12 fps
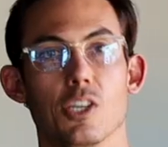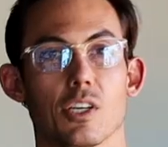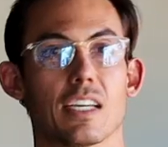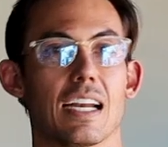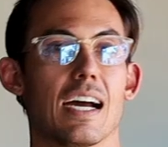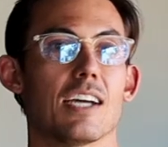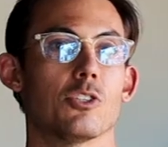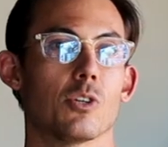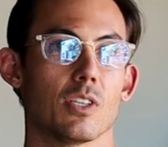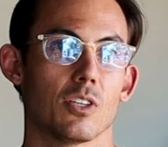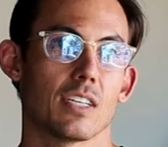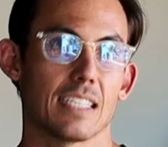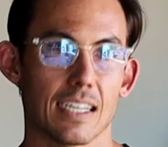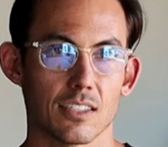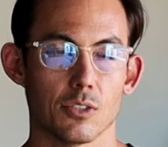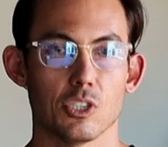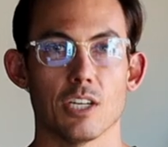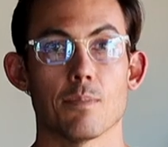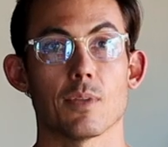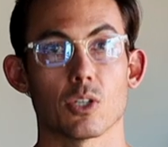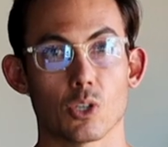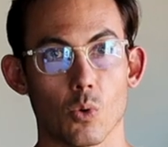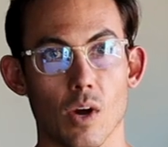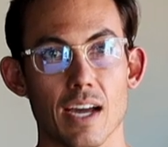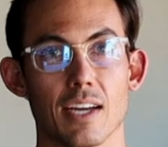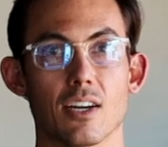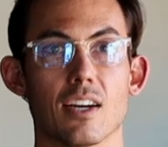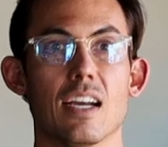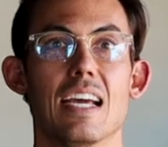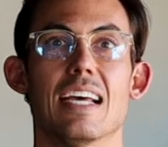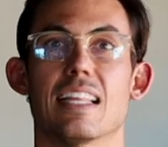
You look at Hydro, you look at Techno Gym, they're quieter.